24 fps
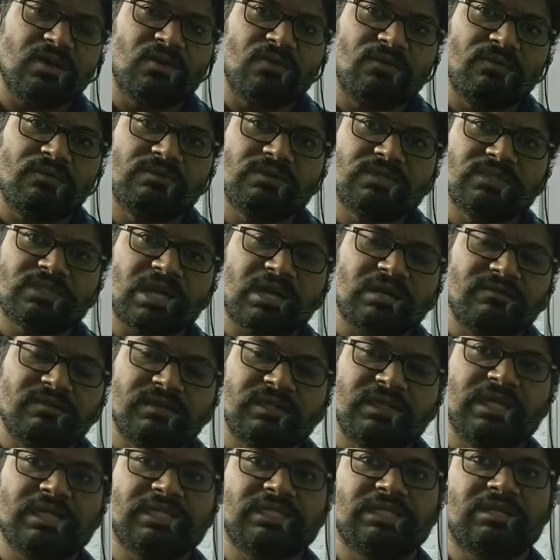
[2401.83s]
We will start
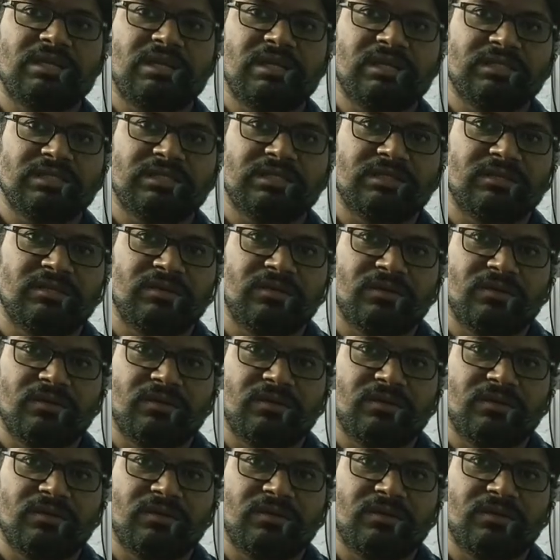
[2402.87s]
with next class.